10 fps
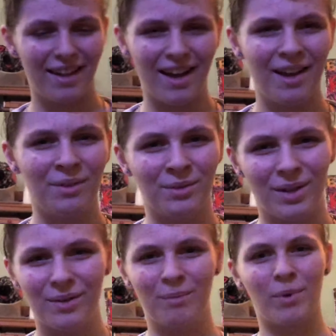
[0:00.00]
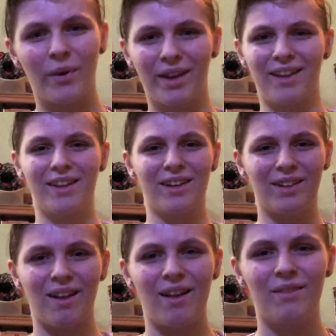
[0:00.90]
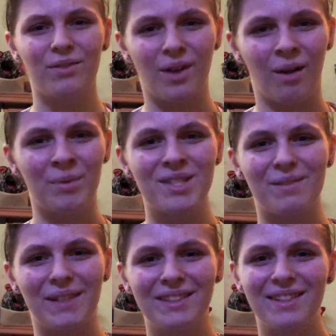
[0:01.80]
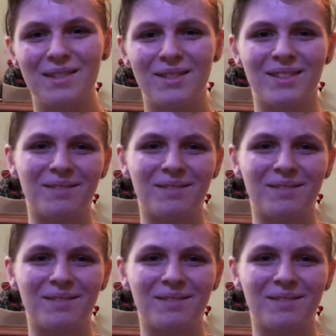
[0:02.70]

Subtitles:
I don't know. I'm probably going to get a lot of comments about this.